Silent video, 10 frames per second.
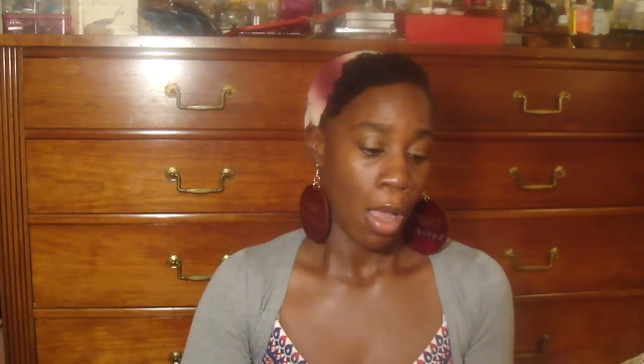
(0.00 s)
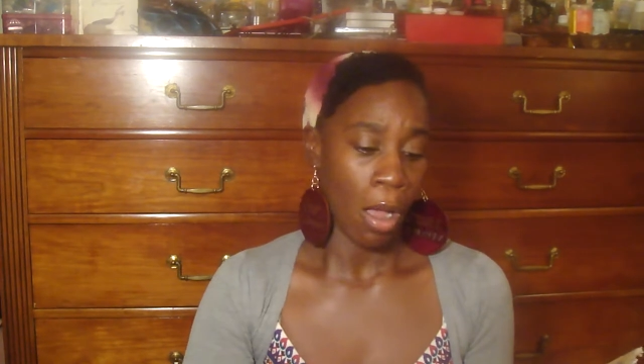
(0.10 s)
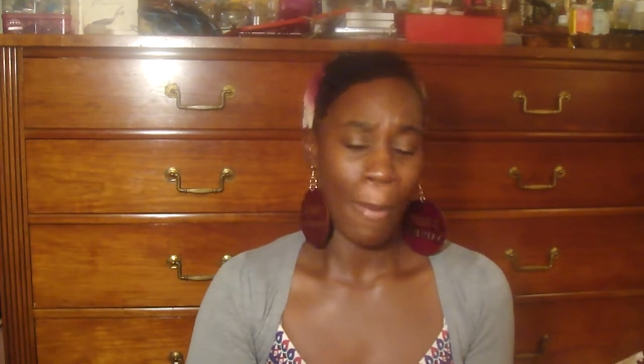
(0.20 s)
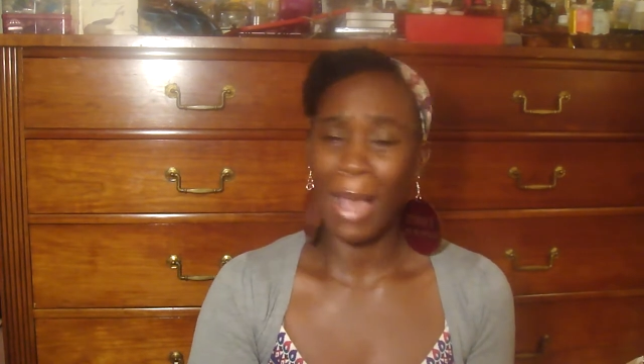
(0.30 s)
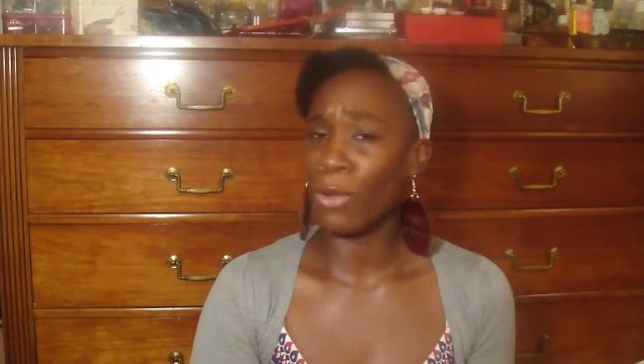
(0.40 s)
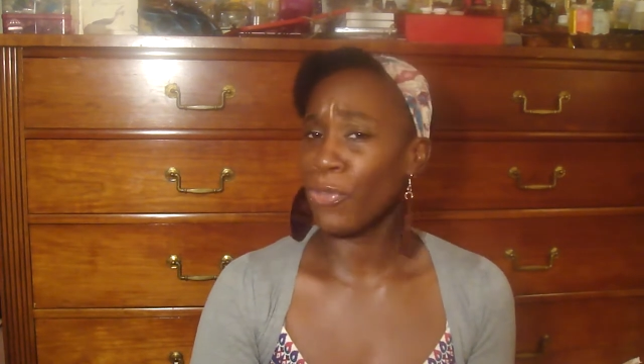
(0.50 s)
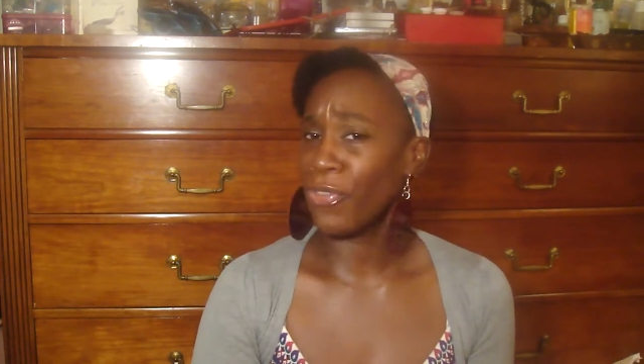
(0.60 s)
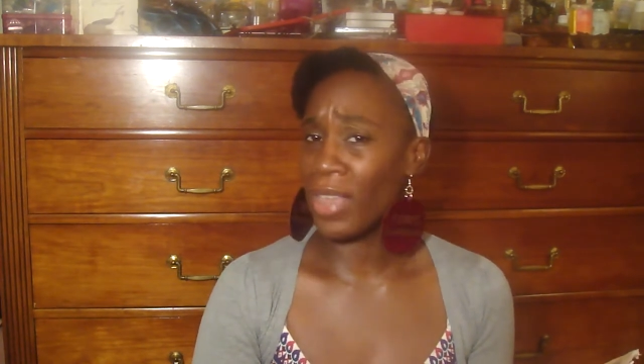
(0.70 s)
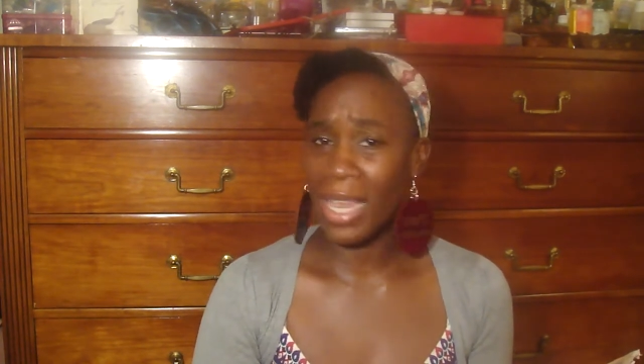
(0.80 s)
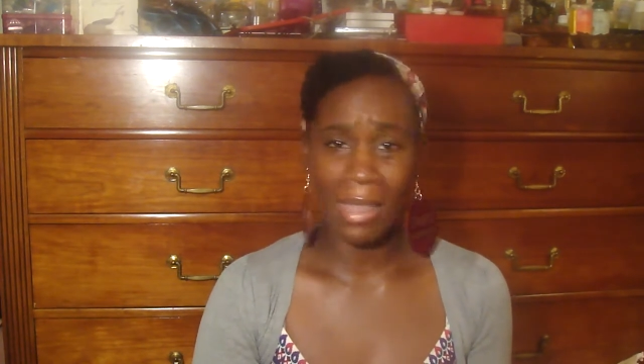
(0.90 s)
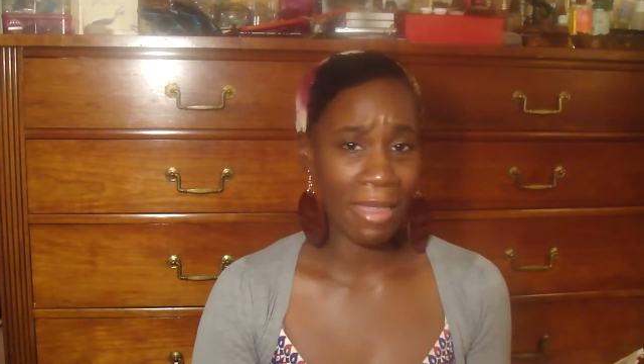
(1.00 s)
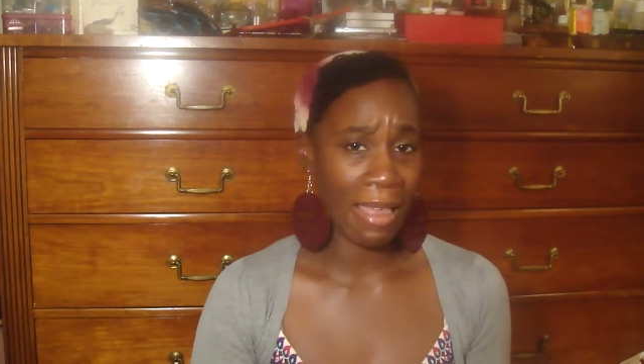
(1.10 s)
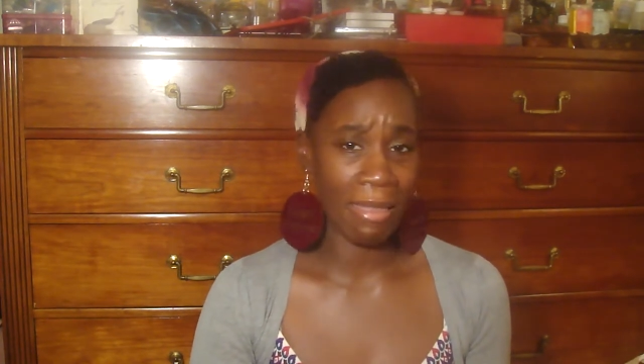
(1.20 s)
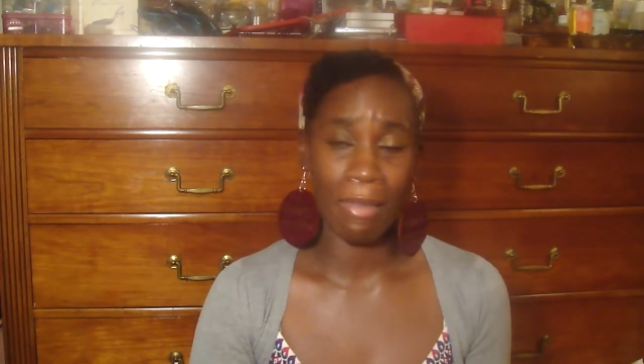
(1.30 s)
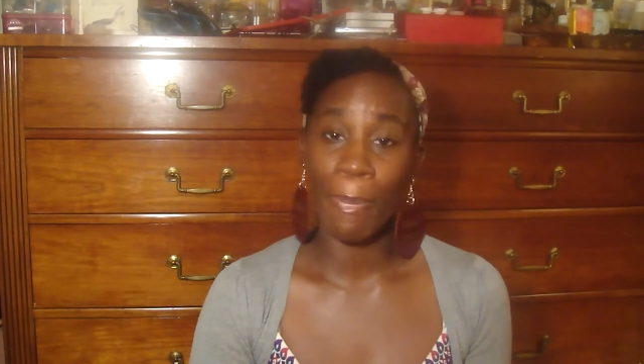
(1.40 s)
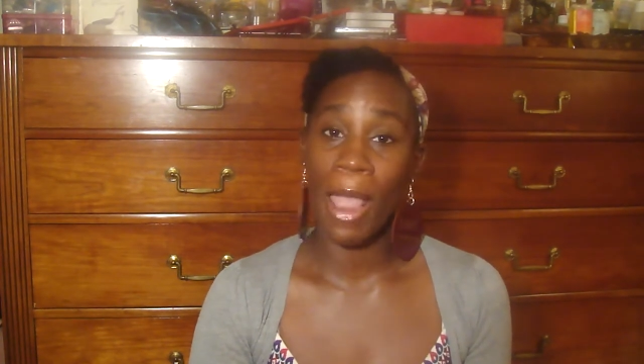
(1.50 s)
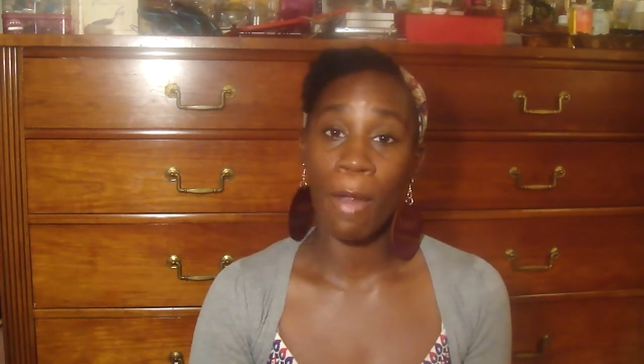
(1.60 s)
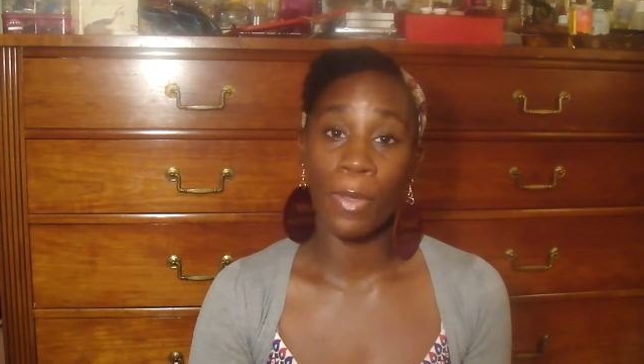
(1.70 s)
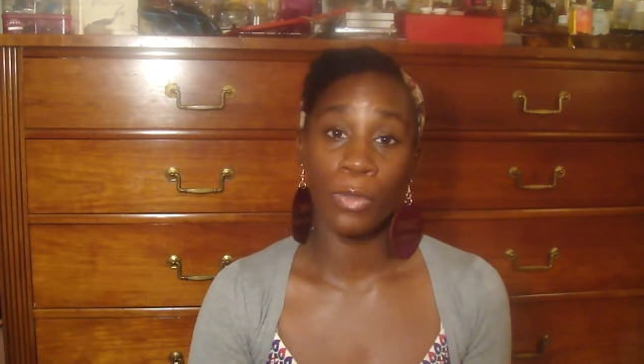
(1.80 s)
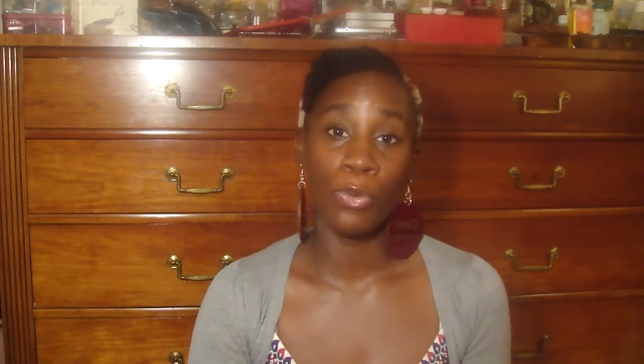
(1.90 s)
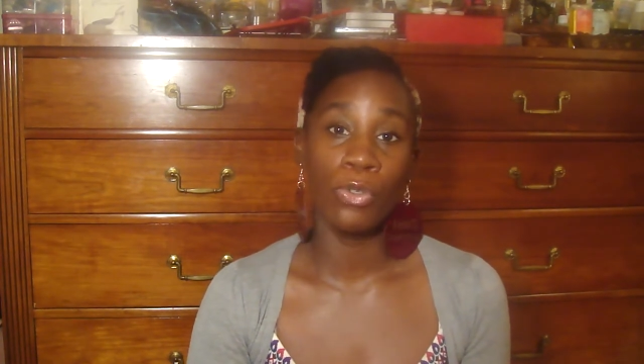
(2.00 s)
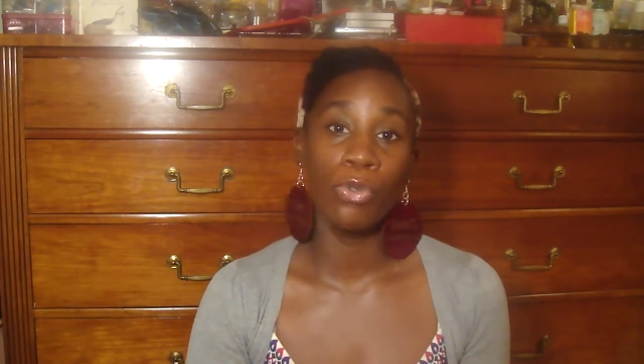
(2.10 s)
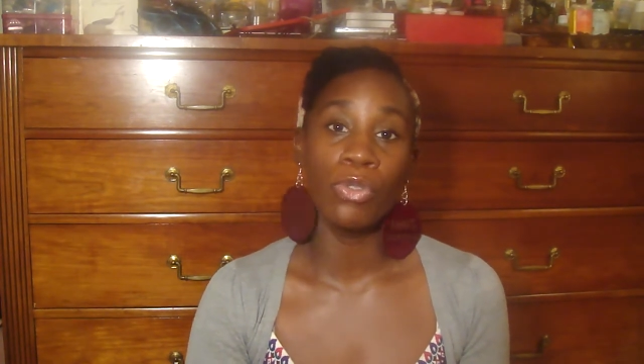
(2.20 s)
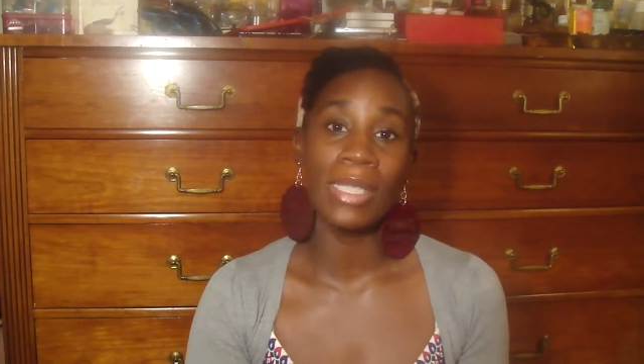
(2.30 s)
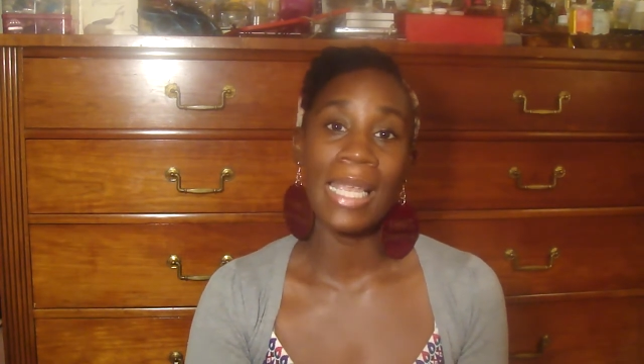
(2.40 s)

Um, I don't think that the parabens produced